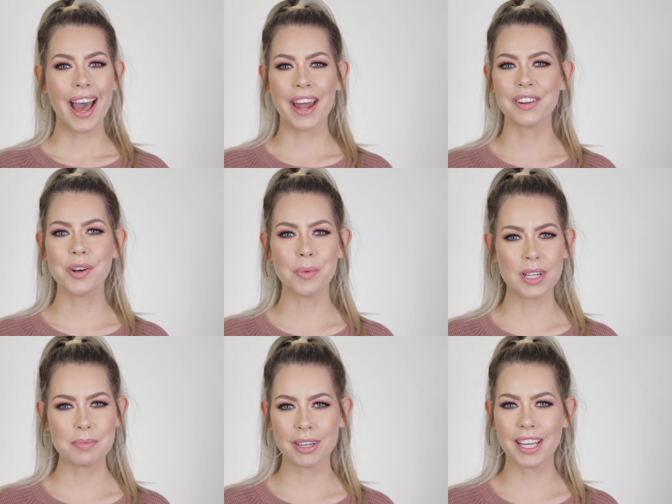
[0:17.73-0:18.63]
I don't know
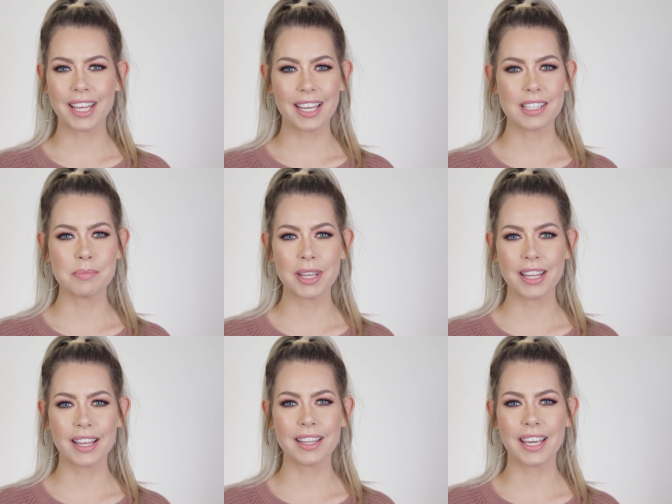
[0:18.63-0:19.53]
what's been getting into me
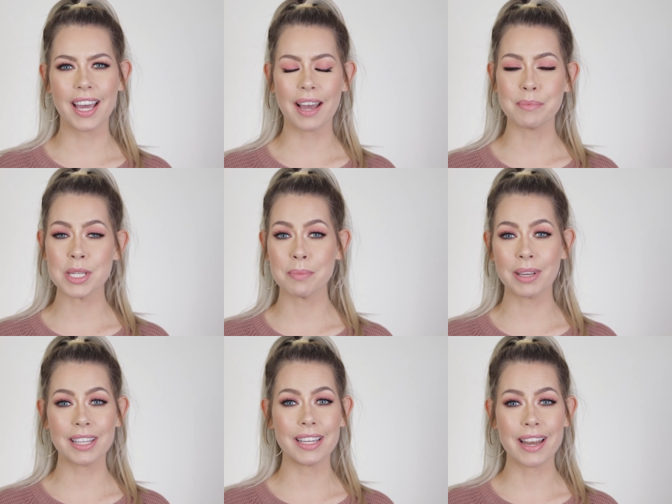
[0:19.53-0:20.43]
lately. I'm
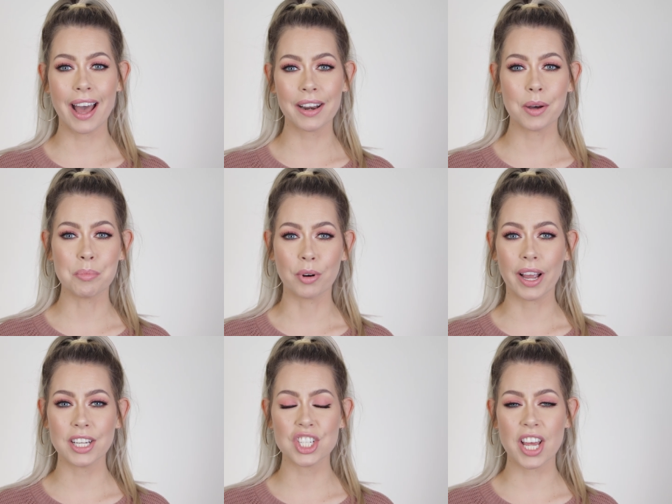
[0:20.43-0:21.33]
typically not a
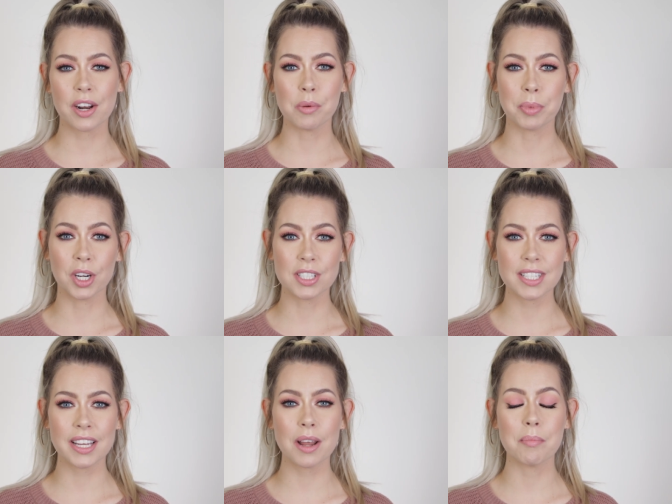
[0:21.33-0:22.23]
bright shadow
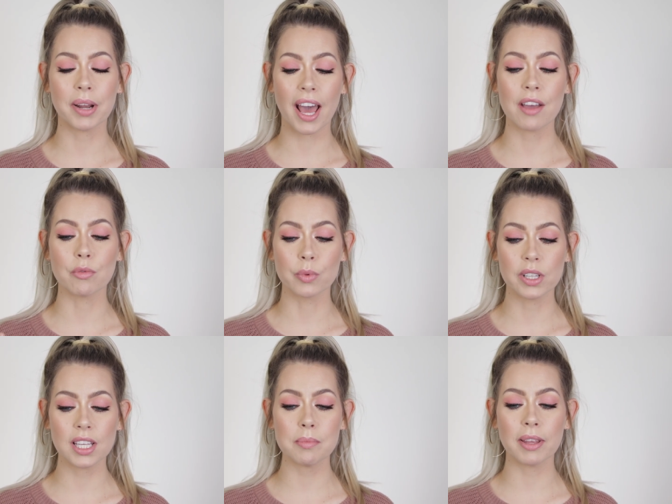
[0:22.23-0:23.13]
person, but I've
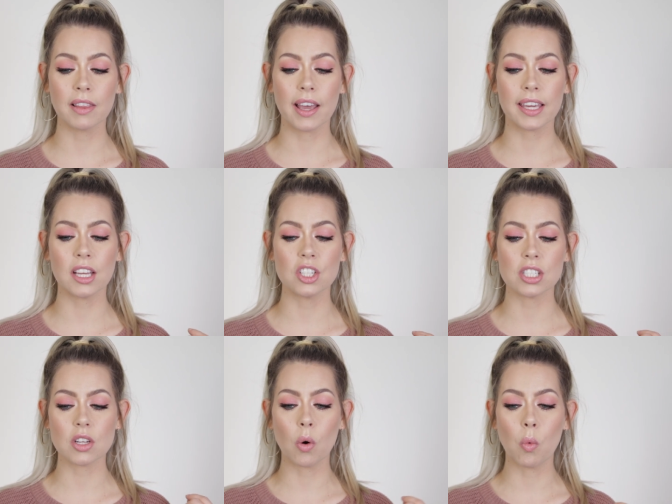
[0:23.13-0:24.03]
really been liking
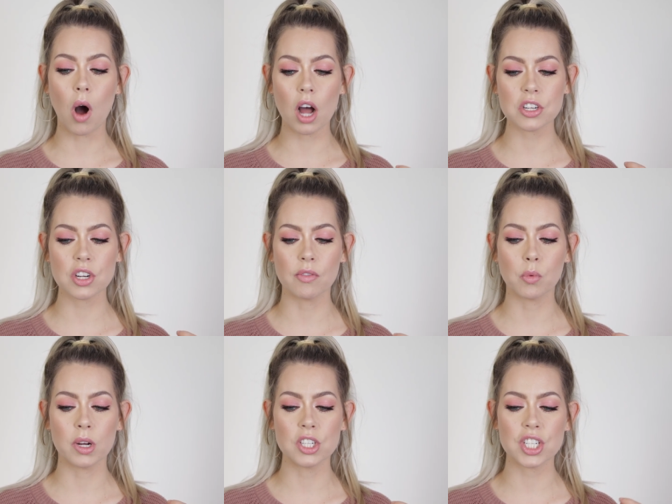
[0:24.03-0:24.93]
just a wash of
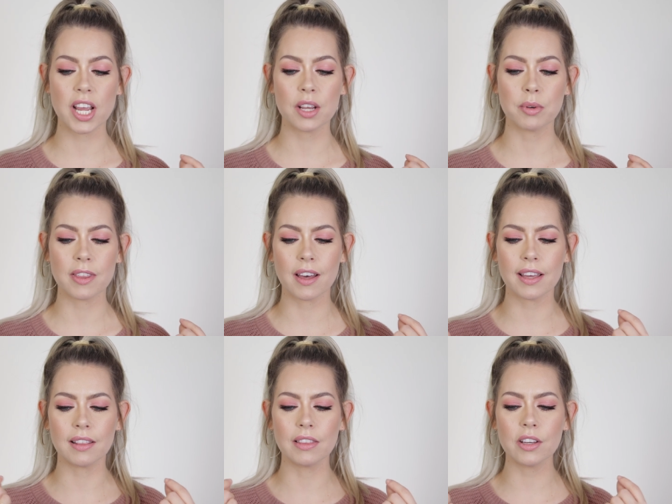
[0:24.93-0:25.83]
one shade with
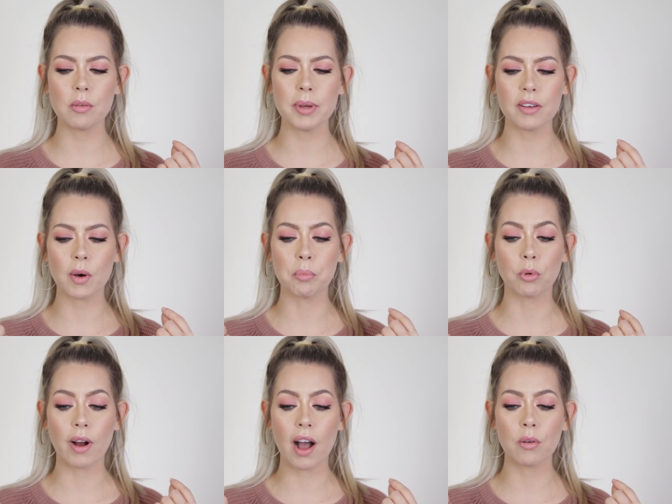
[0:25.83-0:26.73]
a little bit of a
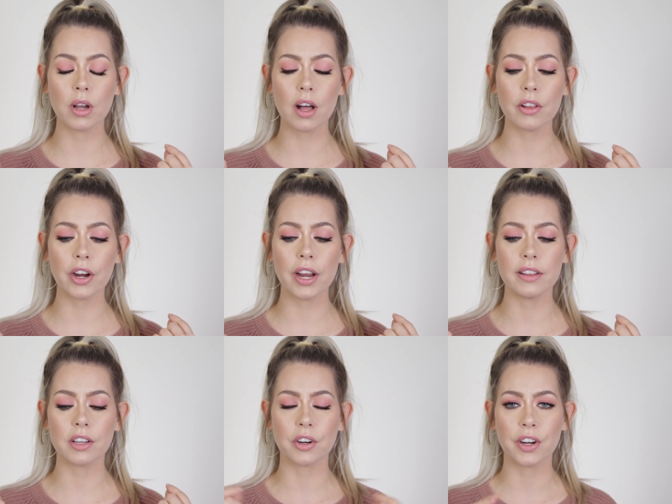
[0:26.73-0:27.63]
brown color
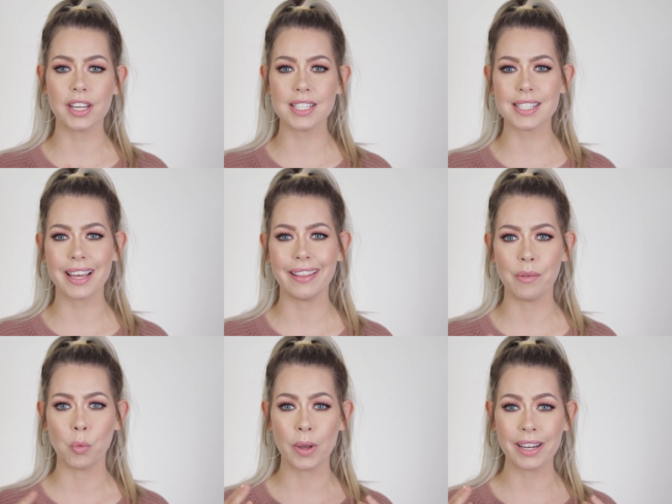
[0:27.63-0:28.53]
in the crease and the
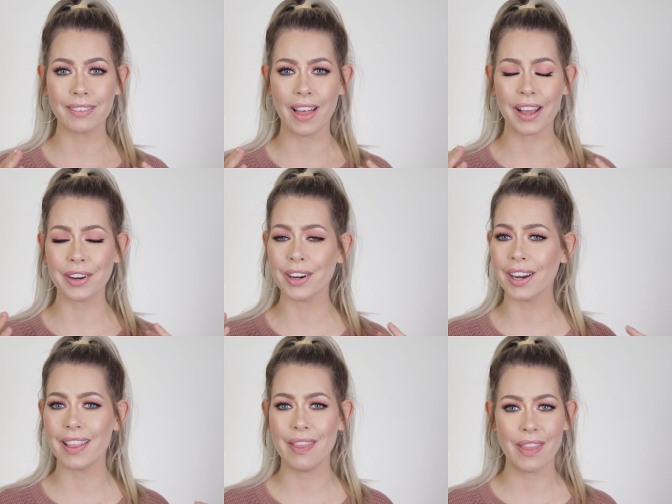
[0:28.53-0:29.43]
winged liner,
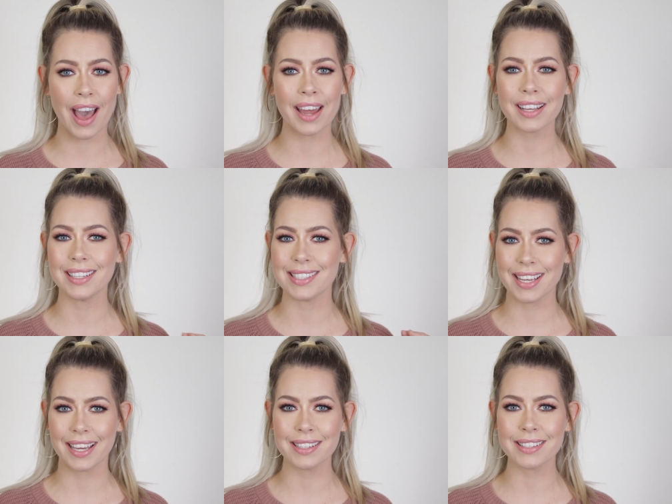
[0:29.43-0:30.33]
and that is
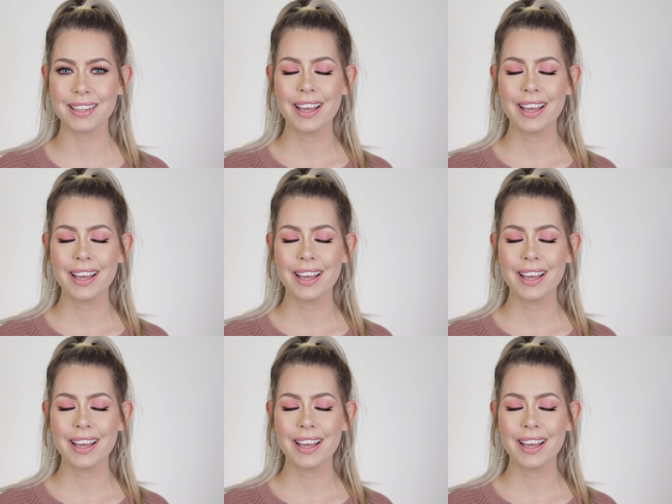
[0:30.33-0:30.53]
it.